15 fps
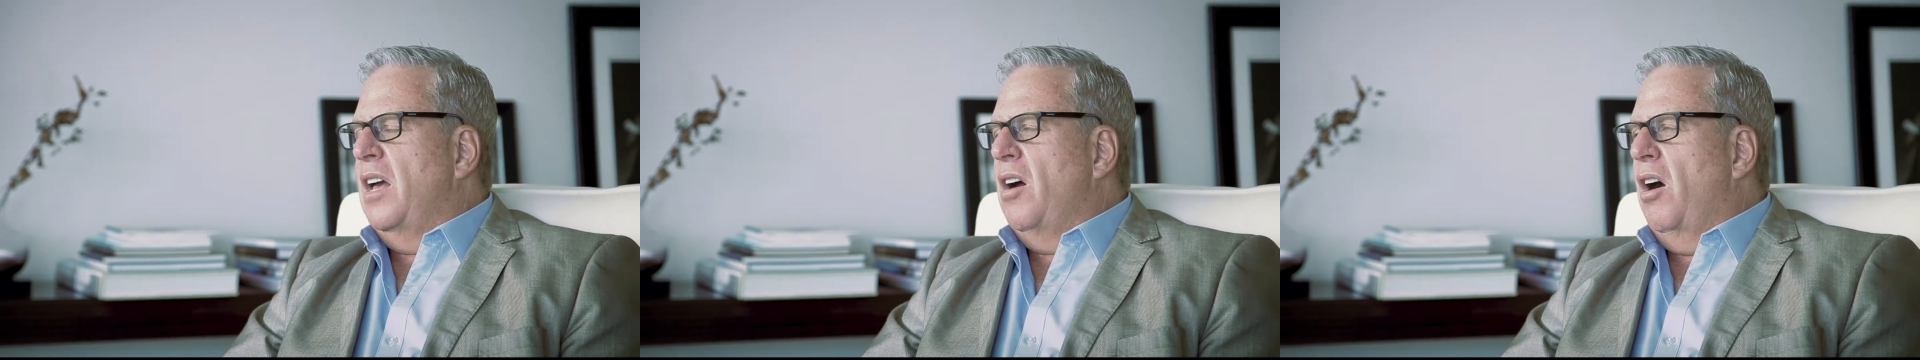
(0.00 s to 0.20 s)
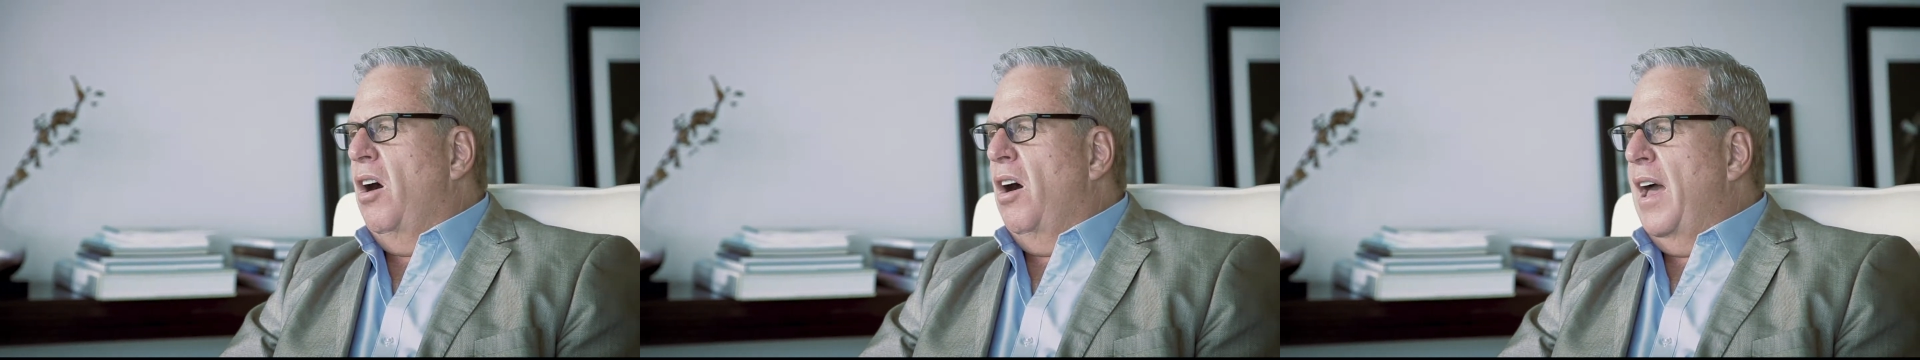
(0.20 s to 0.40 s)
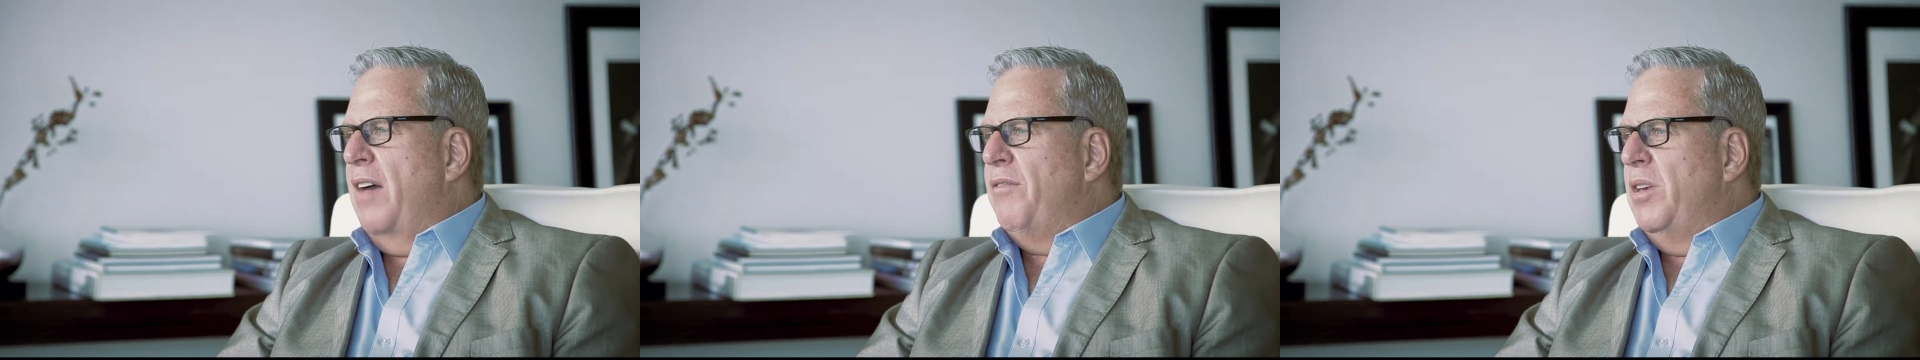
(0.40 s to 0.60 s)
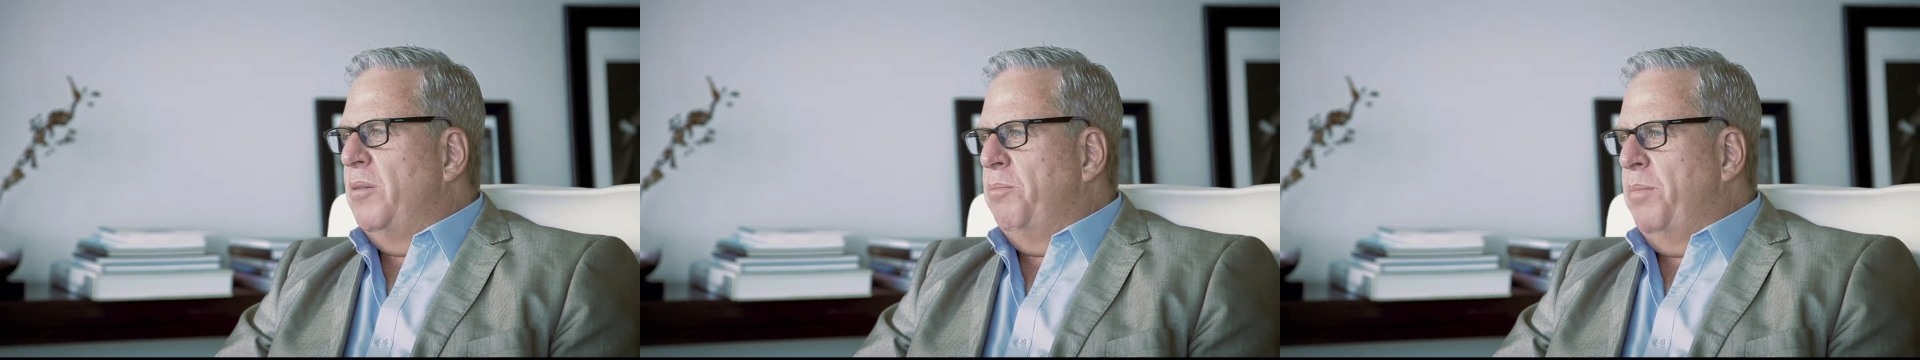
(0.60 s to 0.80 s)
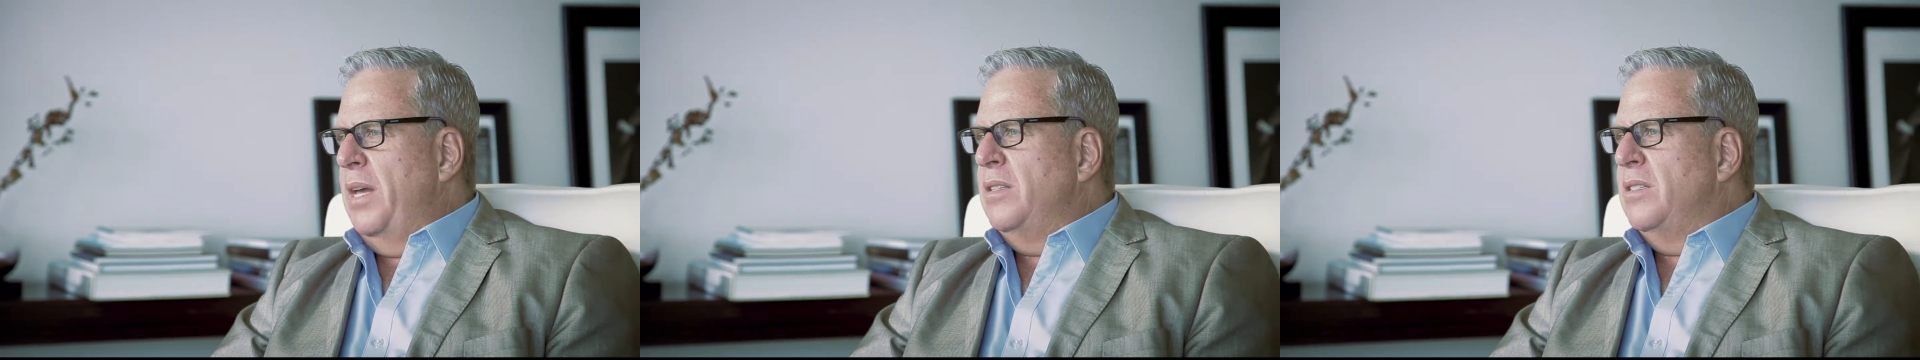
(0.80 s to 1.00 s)
are having
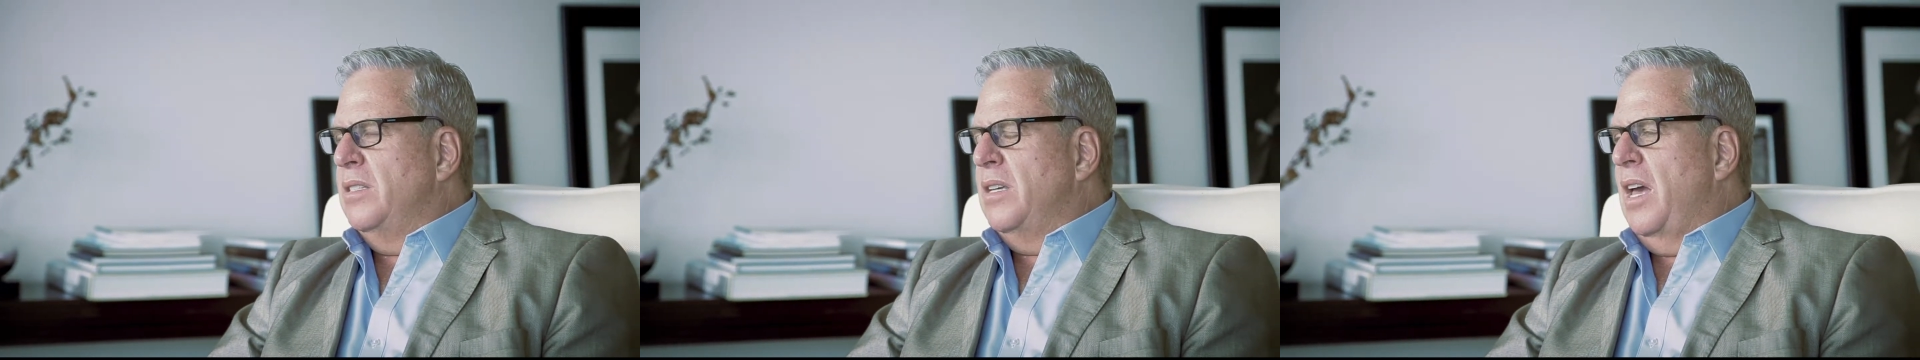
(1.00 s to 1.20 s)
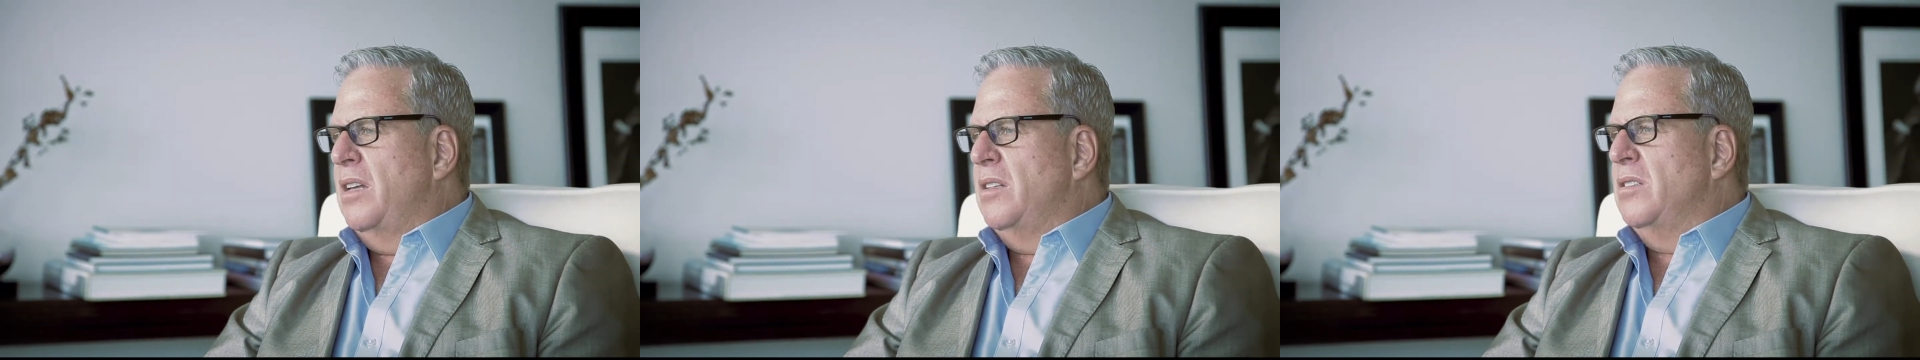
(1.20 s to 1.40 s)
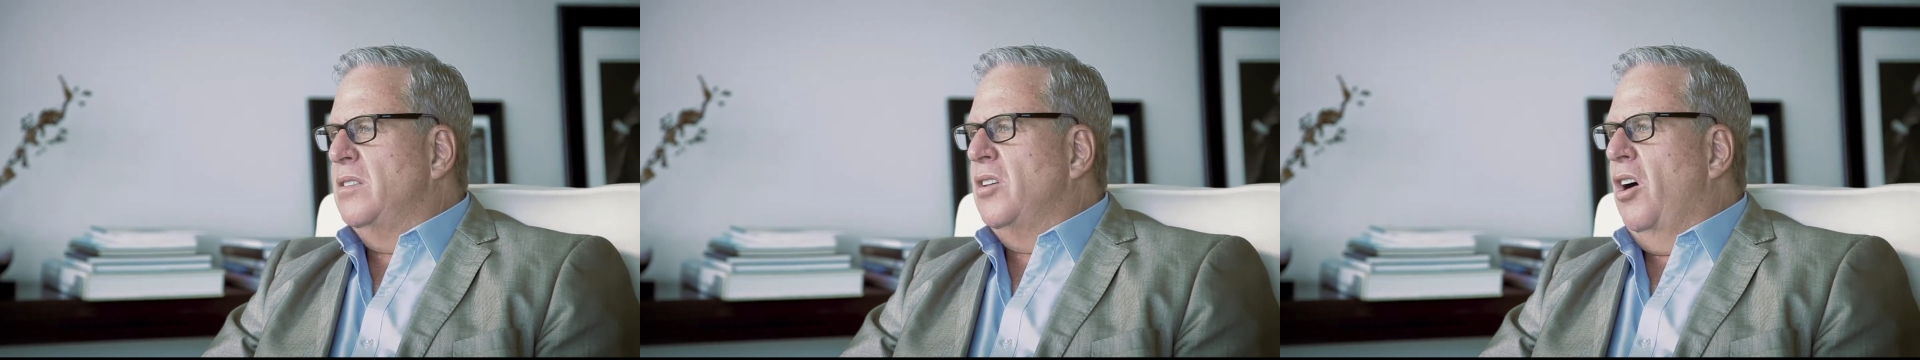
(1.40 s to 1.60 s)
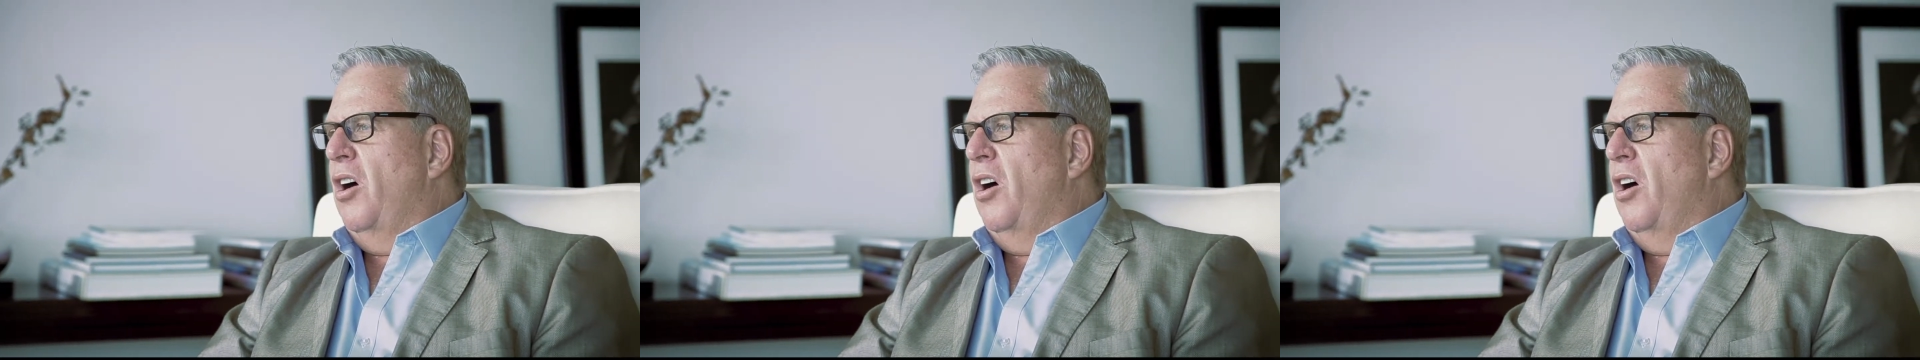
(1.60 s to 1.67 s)
PET scans